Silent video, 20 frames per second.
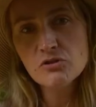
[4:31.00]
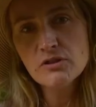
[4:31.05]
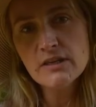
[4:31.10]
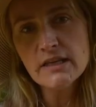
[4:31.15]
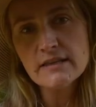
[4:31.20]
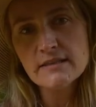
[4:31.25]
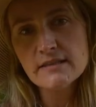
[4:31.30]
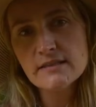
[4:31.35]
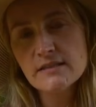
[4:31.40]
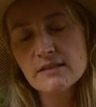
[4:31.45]
you
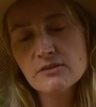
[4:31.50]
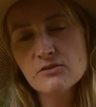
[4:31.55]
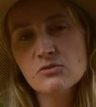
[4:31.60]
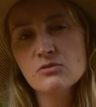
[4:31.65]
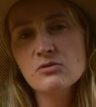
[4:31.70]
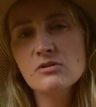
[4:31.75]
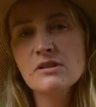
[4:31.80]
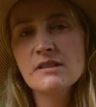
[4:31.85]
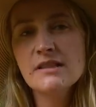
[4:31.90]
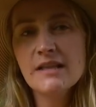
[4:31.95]
need is a
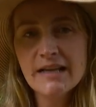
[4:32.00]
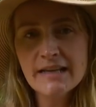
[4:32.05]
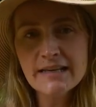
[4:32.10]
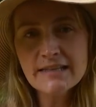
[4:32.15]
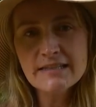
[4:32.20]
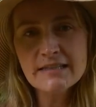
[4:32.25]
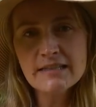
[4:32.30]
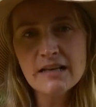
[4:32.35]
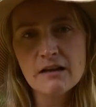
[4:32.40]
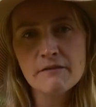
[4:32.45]
tool light
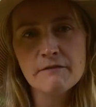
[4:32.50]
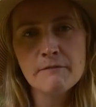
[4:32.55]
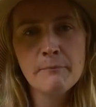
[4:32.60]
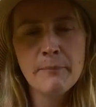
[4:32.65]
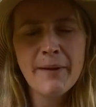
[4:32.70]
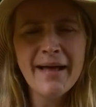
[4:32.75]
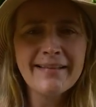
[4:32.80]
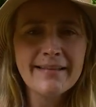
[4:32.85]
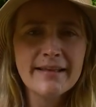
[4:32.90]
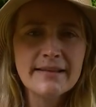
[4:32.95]
enough
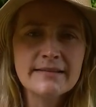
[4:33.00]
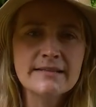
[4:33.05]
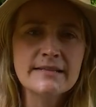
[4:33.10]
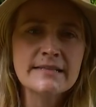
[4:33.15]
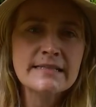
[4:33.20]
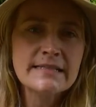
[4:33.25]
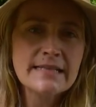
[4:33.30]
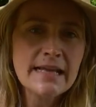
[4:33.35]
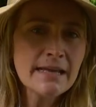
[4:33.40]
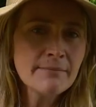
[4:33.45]
but at the
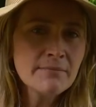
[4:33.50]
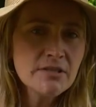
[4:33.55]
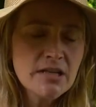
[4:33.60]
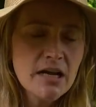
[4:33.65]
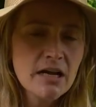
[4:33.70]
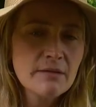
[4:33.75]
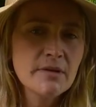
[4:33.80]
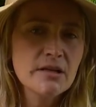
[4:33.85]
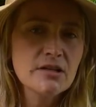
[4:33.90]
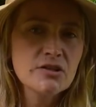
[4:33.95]
same
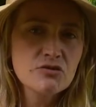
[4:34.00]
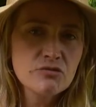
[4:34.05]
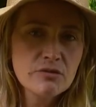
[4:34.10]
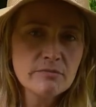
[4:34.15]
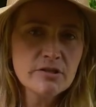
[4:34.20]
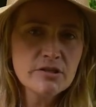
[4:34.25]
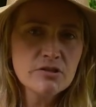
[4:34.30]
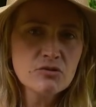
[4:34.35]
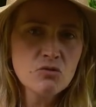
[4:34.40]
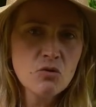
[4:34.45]
time
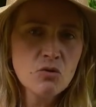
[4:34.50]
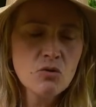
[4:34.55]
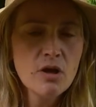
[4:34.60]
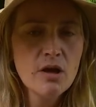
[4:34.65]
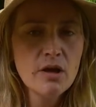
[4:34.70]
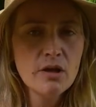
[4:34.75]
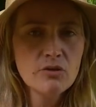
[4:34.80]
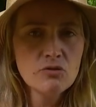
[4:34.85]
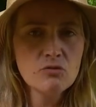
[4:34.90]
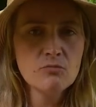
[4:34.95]
extremely strong
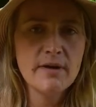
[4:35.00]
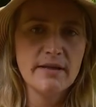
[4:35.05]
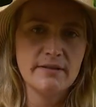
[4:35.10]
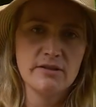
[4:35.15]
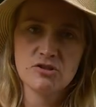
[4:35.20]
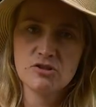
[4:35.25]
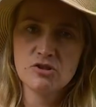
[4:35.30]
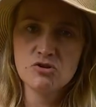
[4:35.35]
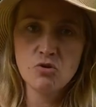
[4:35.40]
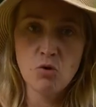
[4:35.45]
to
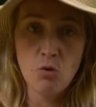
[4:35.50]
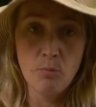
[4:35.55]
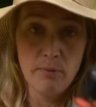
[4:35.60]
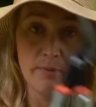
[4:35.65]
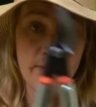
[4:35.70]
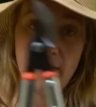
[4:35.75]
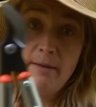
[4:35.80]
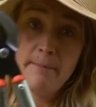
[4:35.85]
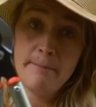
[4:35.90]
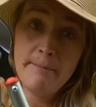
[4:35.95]
manage the job.
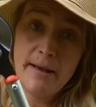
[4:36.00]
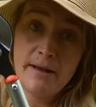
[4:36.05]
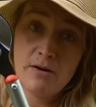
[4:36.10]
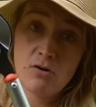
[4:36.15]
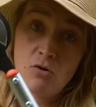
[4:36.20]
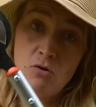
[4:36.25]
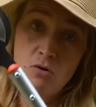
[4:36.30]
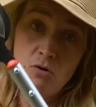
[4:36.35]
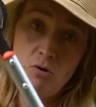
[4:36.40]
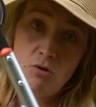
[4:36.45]

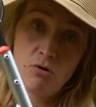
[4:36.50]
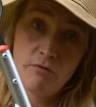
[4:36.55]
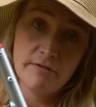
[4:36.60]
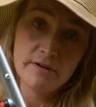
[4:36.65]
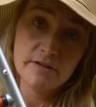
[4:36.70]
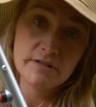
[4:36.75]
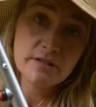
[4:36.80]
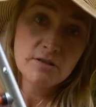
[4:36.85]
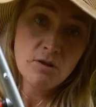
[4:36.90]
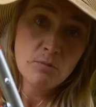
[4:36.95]
Paco
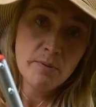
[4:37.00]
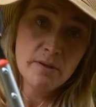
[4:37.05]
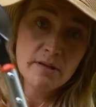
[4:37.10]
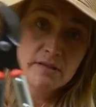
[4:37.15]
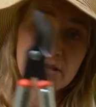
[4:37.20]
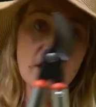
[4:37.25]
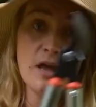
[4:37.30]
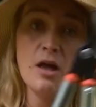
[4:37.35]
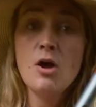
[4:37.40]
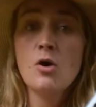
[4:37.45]
offers
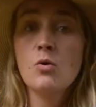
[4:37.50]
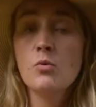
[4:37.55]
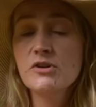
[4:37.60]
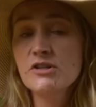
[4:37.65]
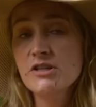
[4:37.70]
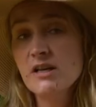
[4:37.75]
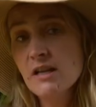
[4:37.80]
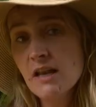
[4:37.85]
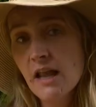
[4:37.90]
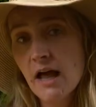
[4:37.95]
Loppers, which
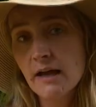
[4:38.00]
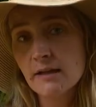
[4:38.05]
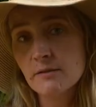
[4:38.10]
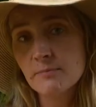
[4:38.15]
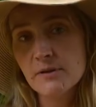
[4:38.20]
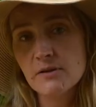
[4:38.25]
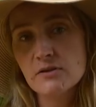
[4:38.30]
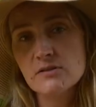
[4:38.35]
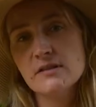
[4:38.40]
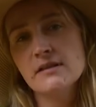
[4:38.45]
I like
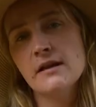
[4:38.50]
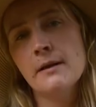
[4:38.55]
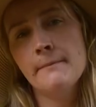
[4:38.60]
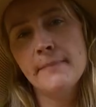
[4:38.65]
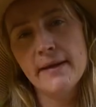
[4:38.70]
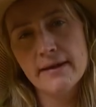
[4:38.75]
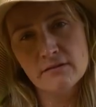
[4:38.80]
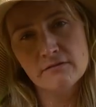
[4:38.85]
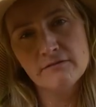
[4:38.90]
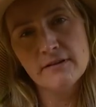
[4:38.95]
because they are
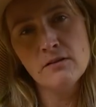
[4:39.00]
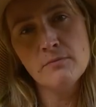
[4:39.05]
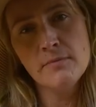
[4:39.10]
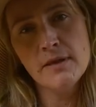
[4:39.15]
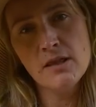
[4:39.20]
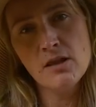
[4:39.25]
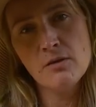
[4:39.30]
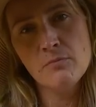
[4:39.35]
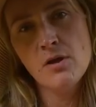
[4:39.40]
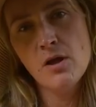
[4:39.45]
made of
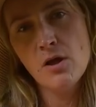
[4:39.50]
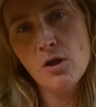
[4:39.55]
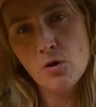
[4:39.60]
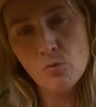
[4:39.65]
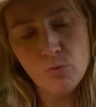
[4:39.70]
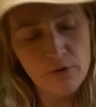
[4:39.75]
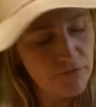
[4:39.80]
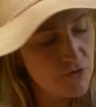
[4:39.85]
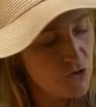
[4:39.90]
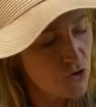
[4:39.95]
aluminium
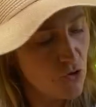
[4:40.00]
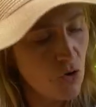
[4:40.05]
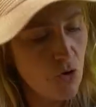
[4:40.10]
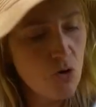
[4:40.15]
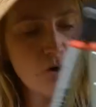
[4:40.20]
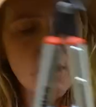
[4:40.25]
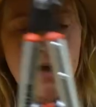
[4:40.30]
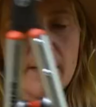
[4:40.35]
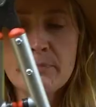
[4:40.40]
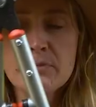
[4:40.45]
with
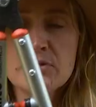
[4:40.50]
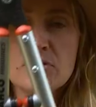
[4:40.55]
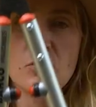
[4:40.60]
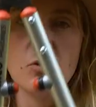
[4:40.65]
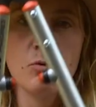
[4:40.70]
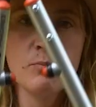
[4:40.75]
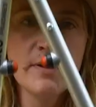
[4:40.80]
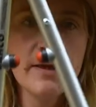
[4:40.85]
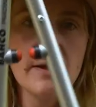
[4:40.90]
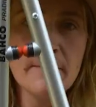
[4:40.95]

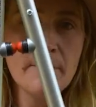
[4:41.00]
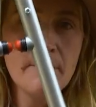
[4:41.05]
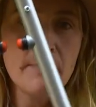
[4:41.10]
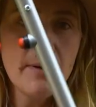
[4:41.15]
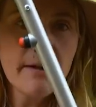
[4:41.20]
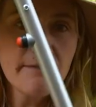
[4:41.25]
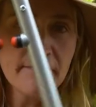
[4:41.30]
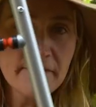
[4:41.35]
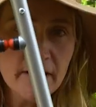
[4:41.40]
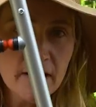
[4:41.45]
shock-absorbing
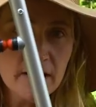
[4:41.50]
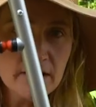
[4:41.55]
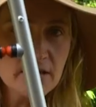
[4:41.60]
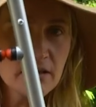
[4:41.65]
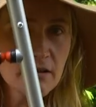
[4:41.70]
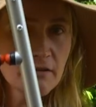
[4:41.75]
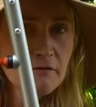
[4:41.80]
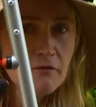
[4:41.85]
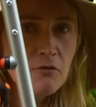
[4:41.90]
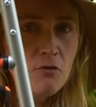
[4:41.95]
buffers
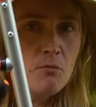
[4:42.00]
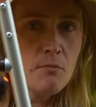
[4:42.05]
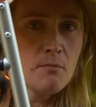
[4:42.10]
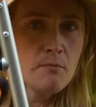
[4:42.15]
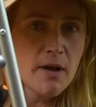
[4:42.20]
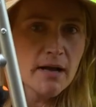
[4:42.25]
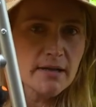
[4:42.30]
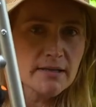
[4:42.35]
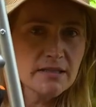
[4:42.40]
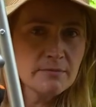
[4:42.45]
for
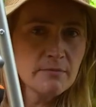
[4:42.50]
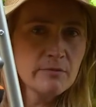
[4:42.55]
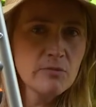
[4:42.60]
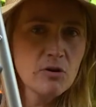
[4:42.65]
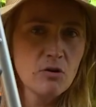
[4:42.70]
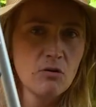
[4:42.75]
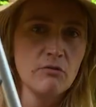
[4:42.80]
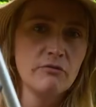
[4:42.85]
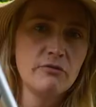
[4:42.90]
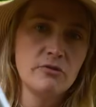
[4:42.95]
maximum
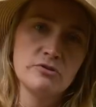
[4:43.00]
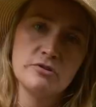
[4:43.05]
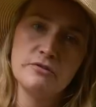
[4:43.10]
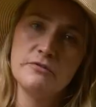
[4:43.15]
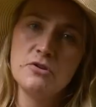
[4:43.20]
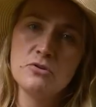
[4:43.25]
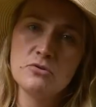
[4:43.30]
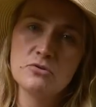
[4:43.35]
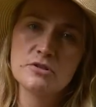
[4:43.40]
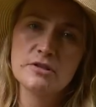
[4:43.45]
comfort of
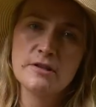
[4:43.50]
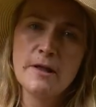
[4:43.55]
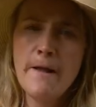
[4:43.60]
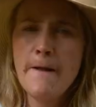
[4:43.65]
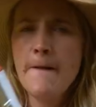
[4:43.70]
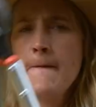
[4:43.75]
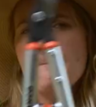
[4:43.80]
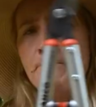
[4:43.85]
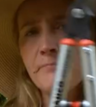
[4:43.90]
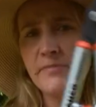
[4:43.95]
use.
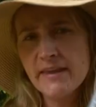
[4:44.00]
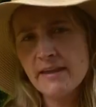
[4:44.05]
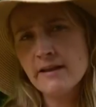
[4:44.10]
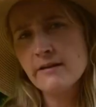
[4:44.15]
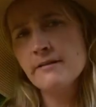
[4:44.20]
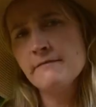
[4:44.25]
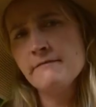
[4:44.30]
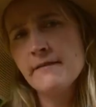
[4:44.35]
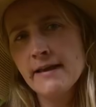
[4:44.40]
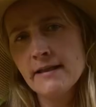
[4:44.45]
They
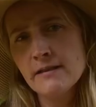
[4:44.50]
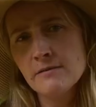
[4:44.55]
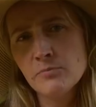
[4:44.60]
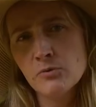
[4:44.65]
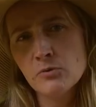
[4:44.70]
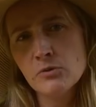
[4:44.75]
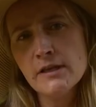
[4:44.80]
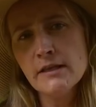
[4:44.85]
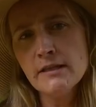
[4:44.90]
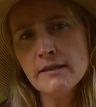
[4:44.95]
are
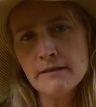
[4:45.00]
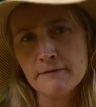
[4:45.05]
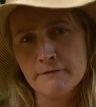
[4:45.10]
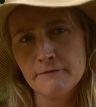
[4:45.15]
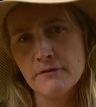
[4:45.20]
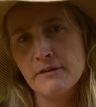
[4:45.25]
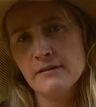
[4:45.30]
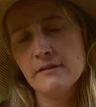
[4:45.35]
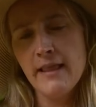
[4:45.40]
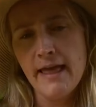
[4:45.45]
available in
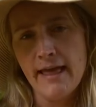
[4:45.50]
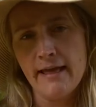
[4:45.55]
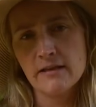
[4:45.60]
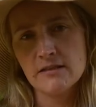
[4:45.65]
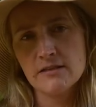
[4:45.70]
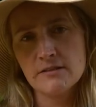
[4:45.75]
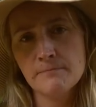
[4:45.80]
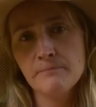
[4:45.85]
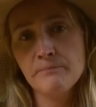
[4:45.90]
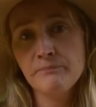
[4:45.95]
different
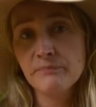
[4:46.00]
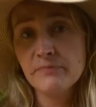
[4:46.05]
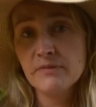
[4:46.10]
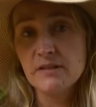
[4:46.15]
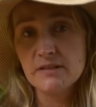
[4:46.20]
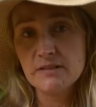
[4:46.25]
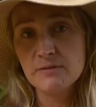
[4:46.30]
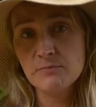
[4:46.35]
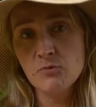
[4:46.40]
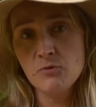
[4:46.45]
lengths. The
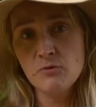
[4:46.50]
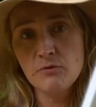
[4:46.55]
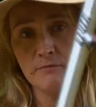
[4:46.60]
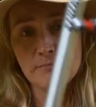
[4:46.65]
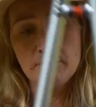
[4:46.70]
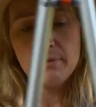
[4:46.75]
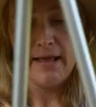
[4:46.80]
smooth